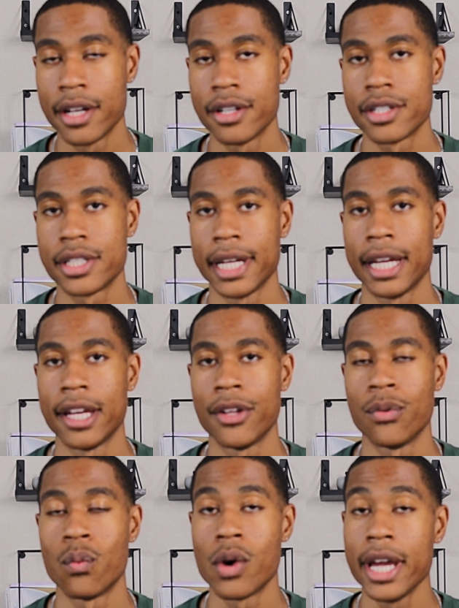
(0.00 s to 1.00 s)
to
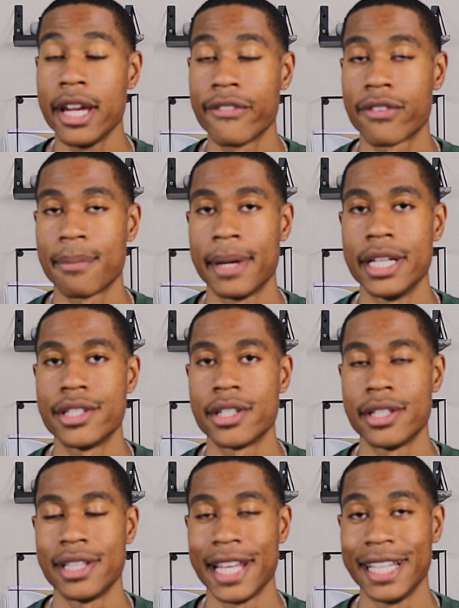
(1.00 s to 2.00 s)
understand what
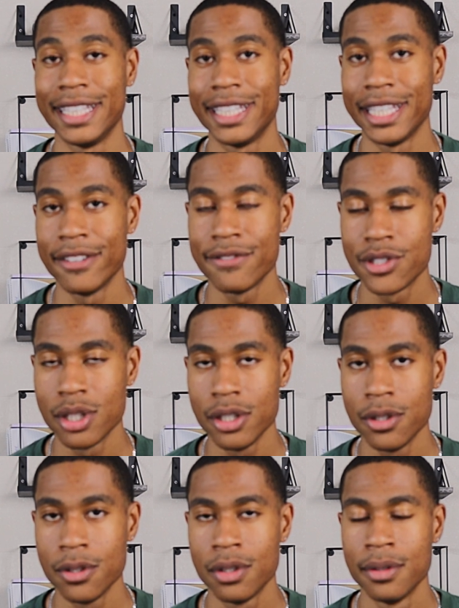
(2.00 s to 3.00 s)
information they give to
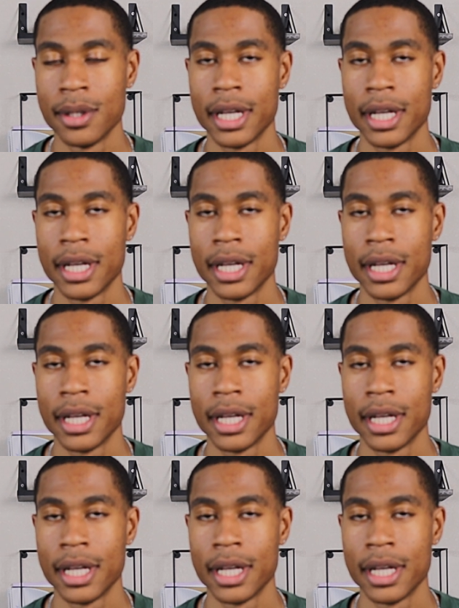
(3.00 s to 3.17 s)
you